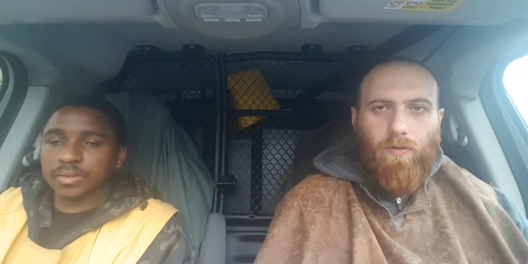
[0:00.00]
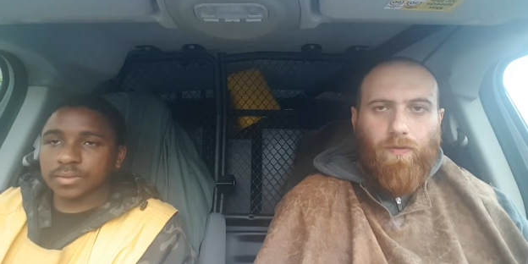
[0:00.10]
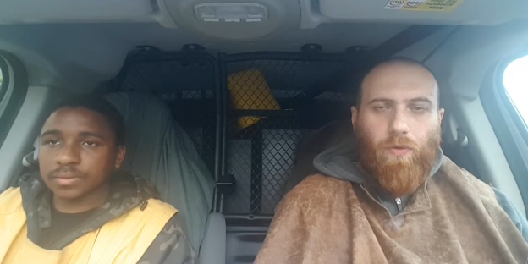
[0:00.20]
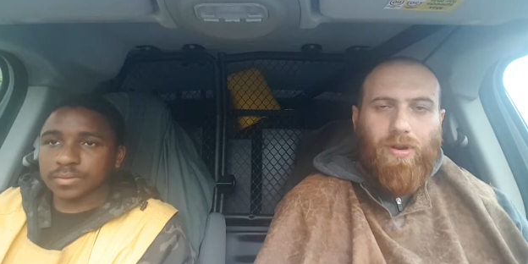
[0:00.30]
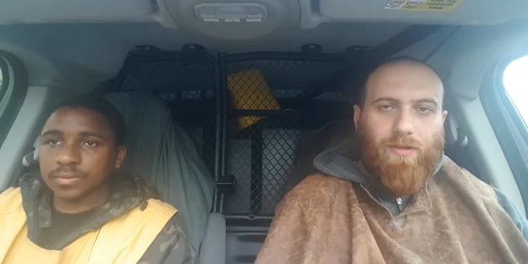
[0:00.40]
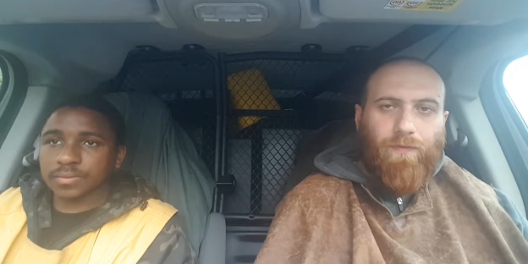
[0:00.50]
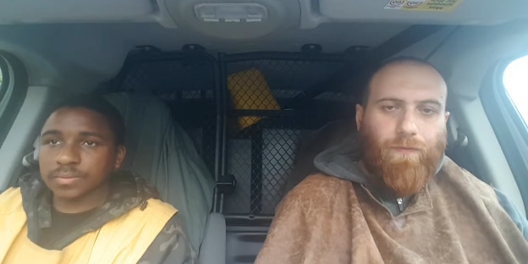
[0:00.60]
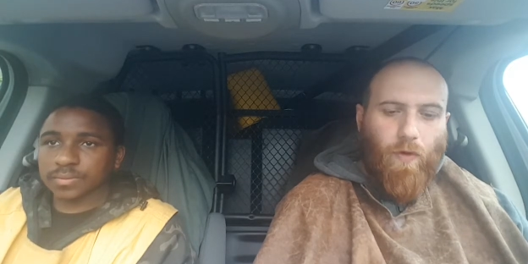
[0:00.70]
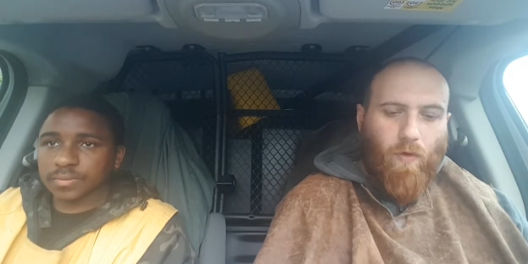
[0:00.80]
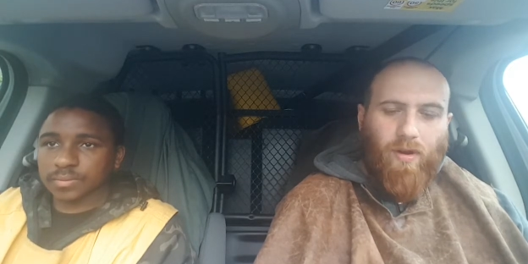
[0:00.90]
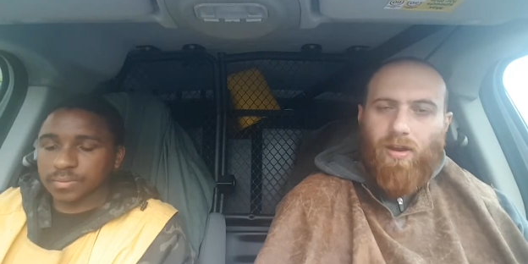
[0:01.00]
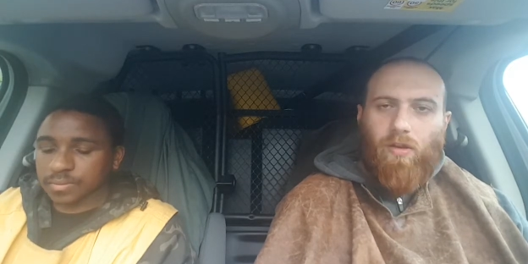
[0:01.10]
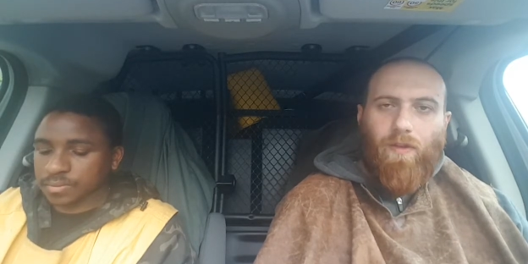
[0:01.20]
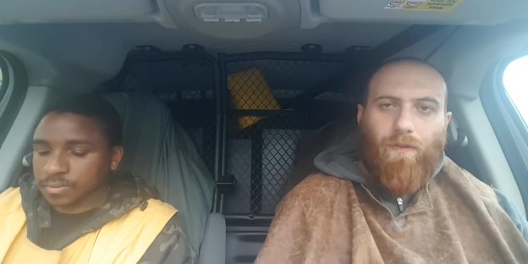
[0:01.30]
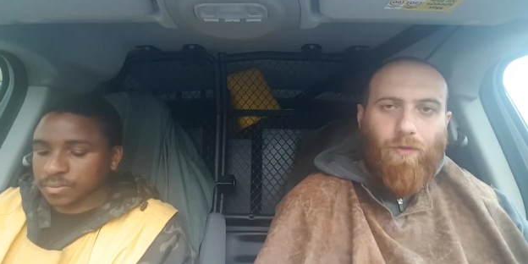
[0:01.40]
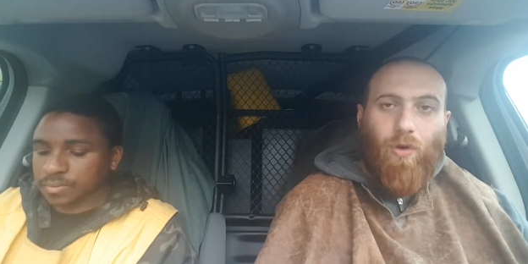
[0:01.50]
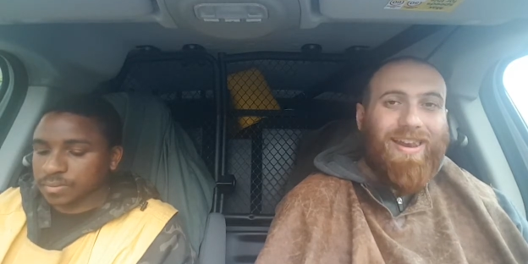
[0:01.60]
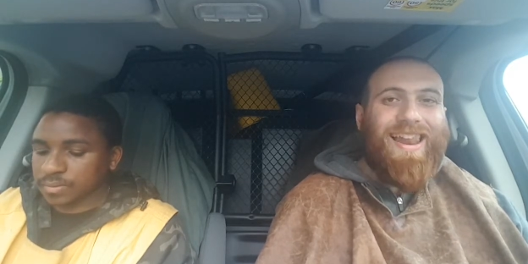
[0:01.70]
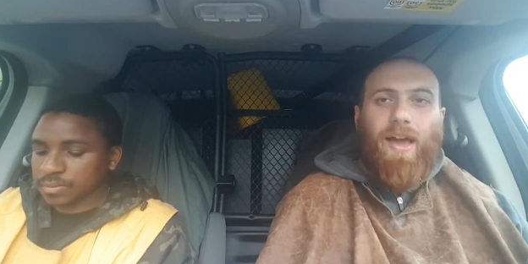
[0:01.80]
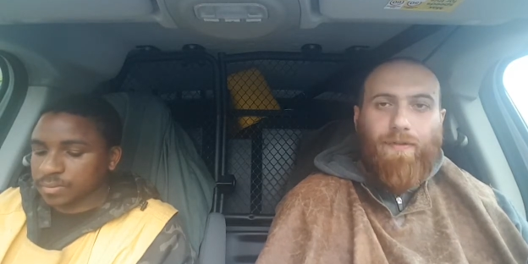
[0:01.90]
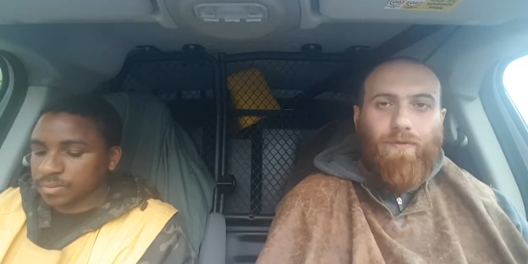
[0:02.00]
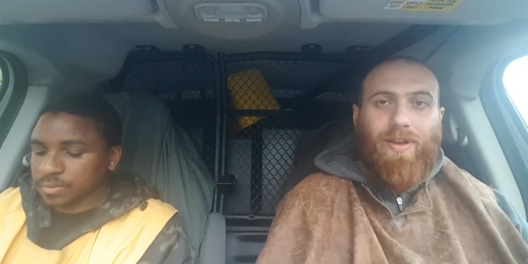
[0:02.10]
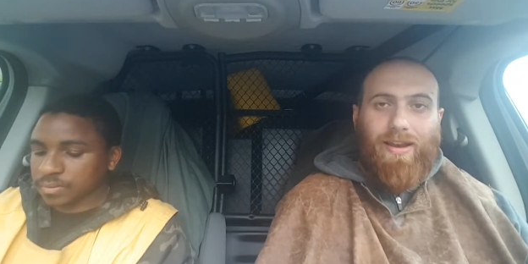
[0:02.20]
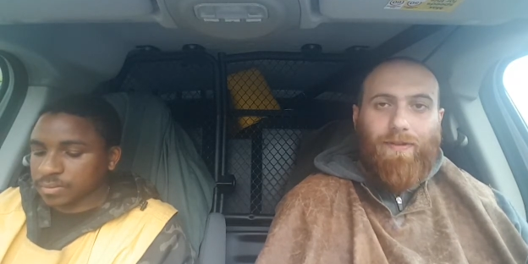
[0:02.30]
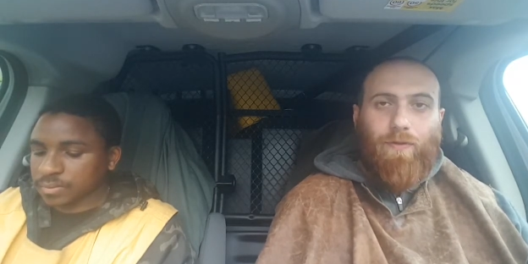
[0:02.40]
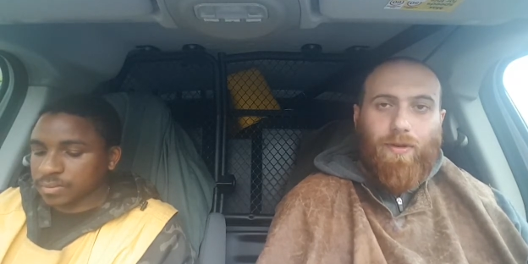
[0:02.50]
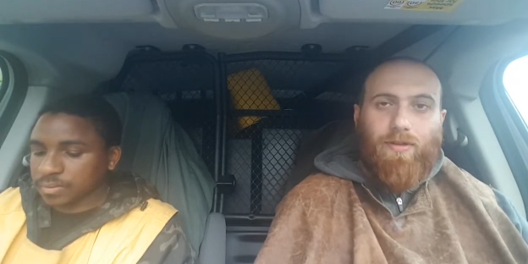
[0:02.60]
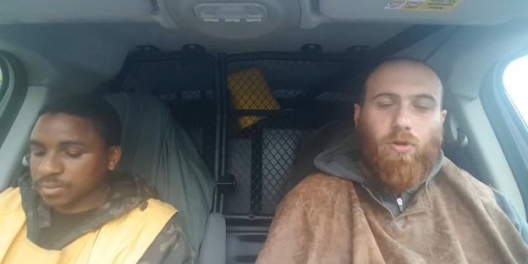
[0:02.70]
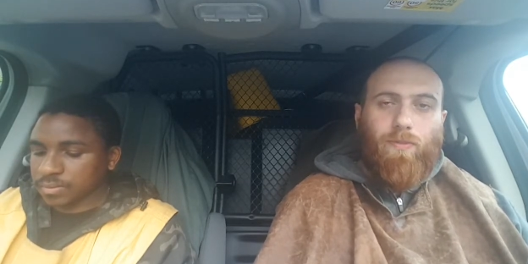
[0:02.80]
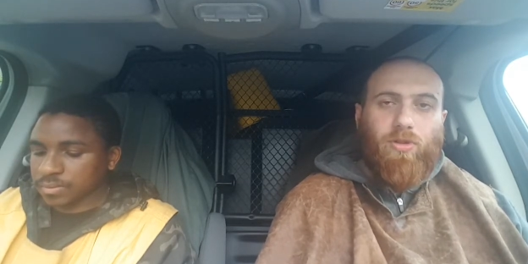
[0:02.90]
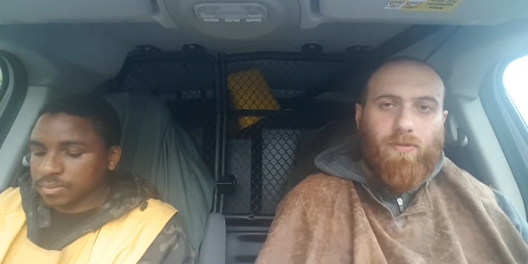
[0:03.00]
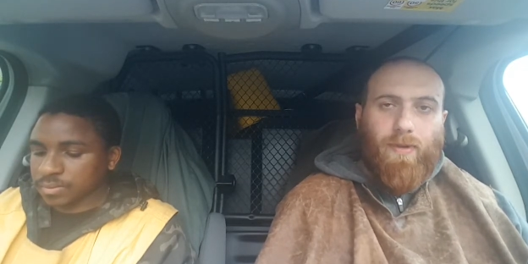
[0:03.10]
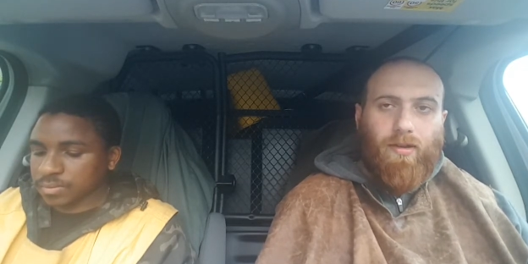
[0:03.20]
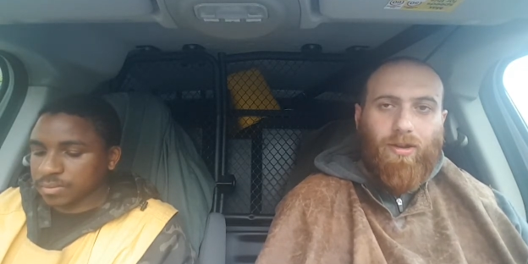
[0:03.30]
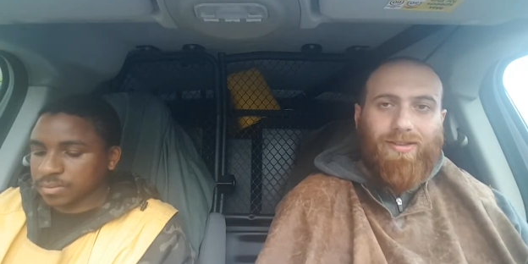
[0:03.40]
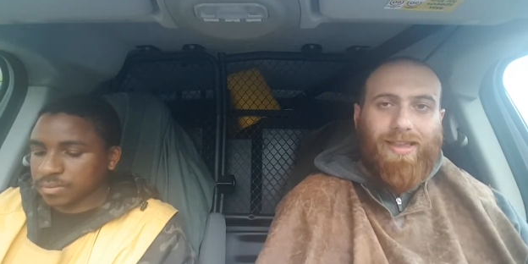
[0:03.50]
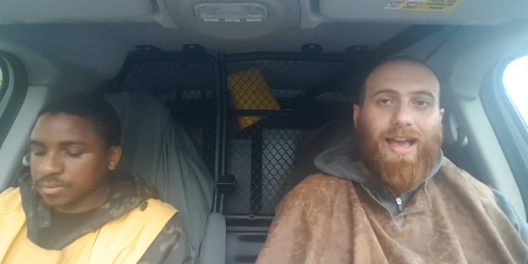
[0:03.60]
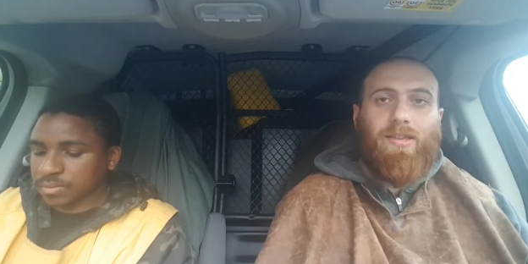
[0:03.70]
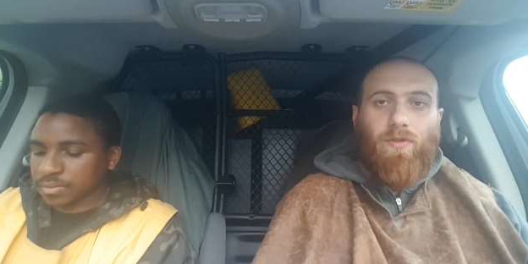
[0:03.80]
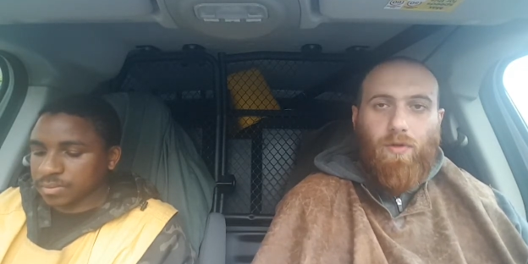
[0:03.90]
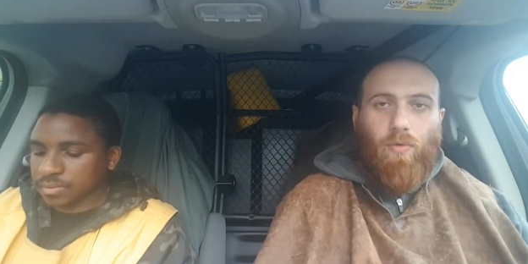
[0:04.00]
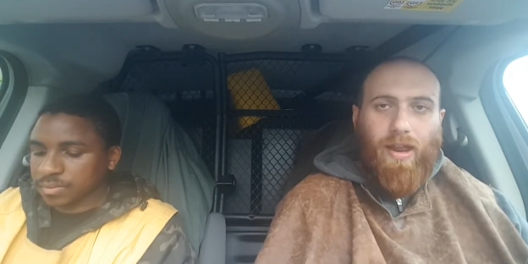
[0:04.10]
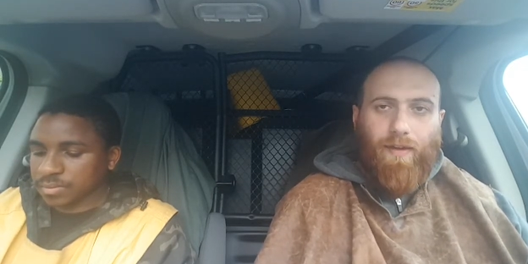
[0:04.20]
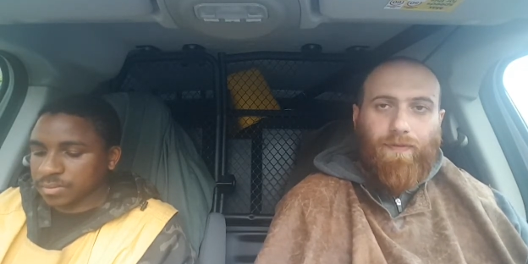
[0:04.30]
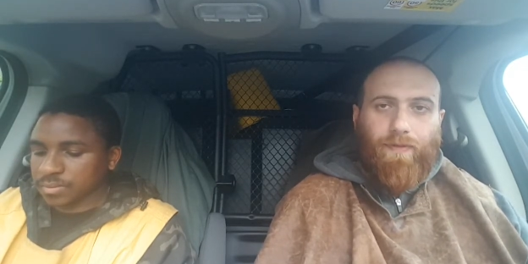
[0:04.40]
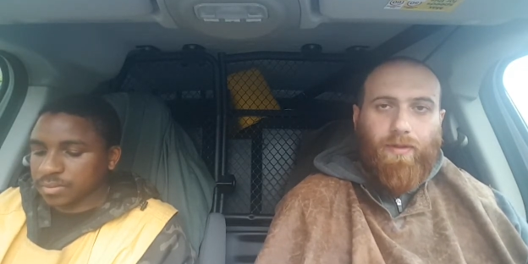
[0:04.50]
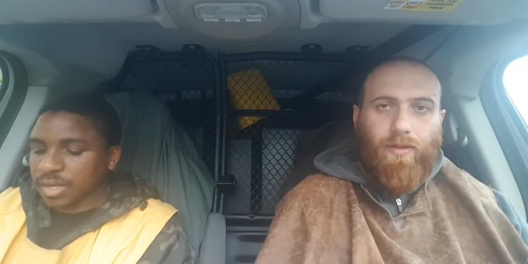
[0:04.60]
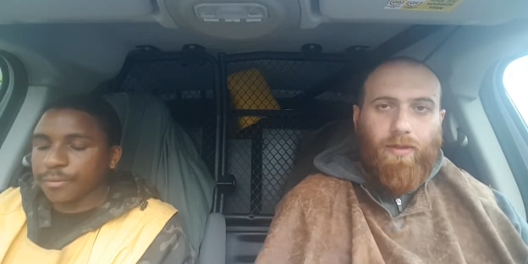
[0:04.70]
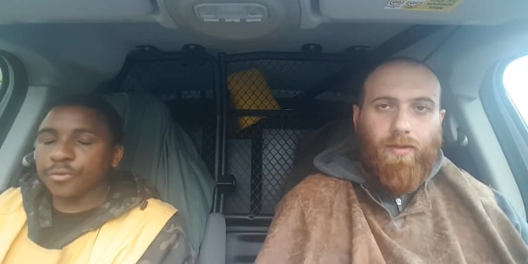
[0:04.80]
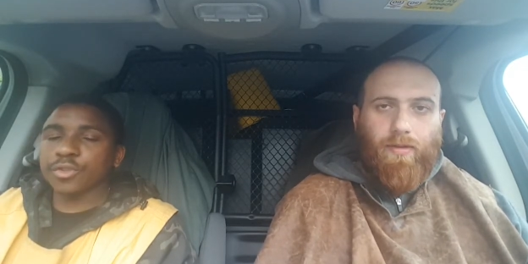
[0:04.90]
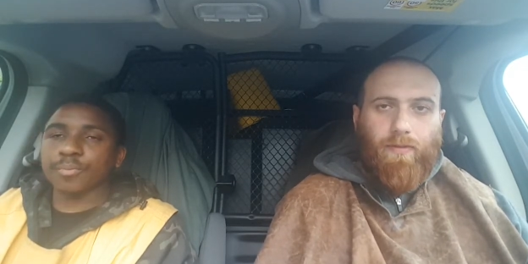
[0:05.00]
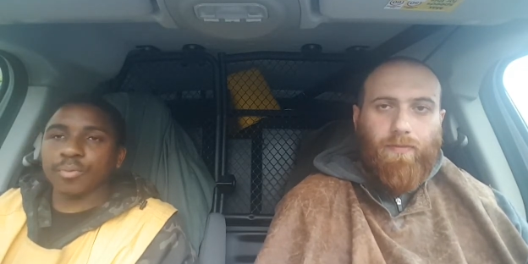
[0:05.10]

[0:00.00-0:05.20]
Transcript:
Speaker 1: Through these filtering your life, really, through the scriptures, man, because that is the real life.
Speaker 2: Yeah, through the